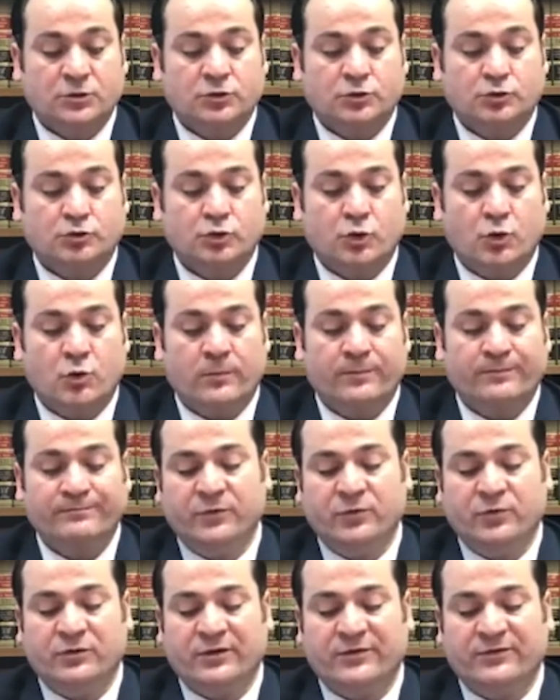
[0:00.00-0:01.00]
So
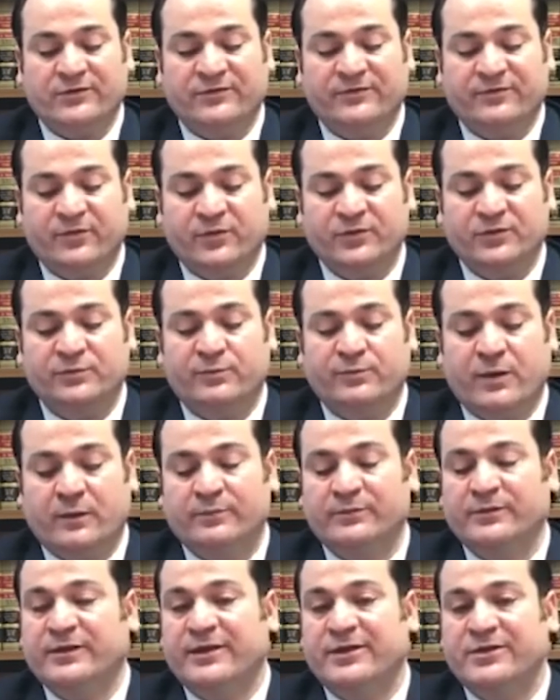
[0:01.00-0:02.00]
you can refer to
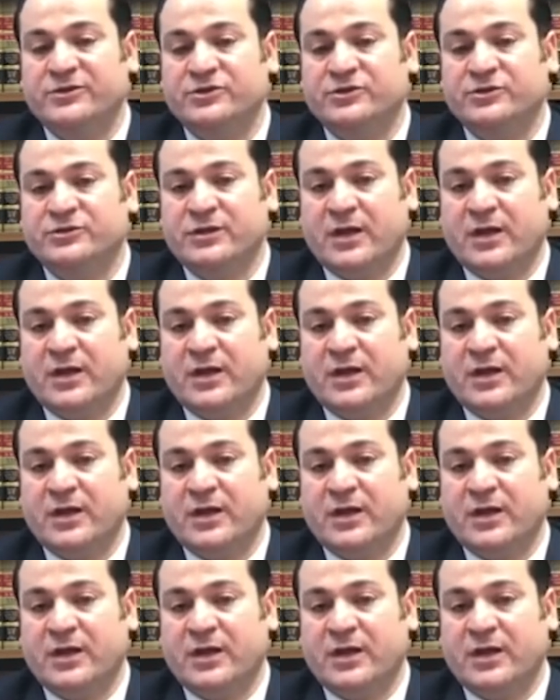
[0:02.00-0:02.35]
publication